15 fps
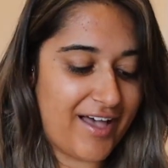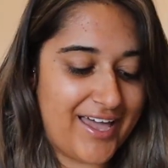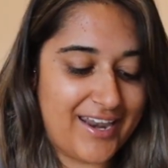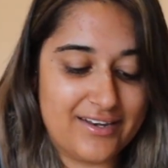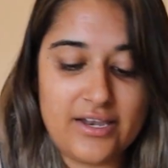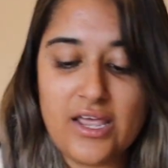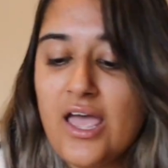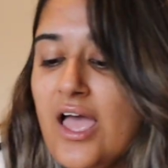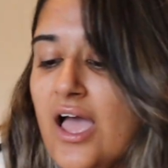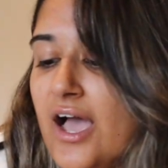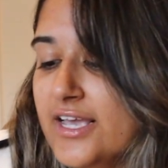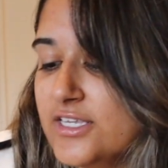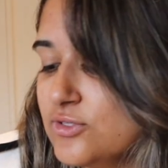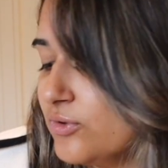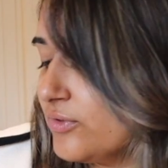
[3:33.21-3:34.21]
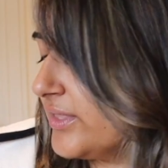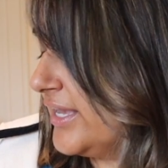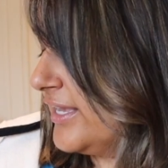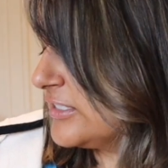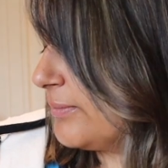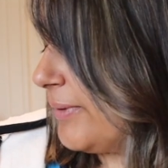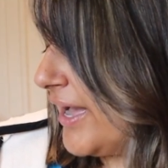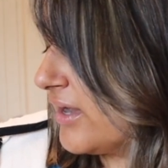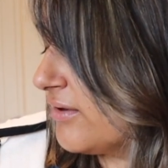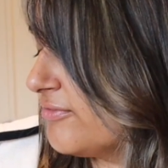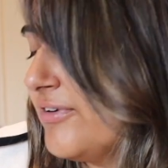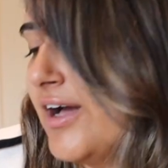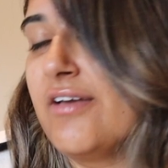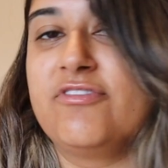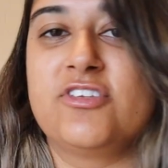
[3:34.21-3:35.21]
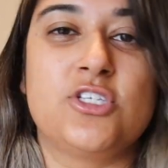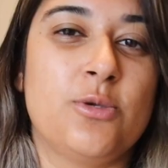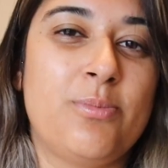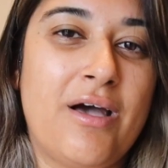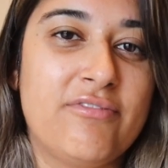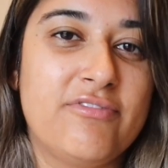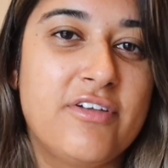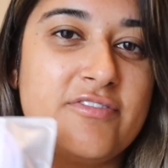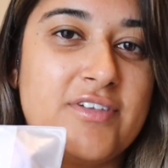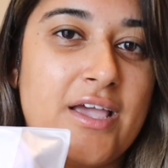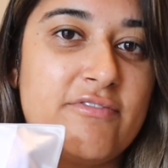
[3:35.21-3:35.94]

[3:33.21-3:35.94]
And I saw these, a pack of five for £2.50.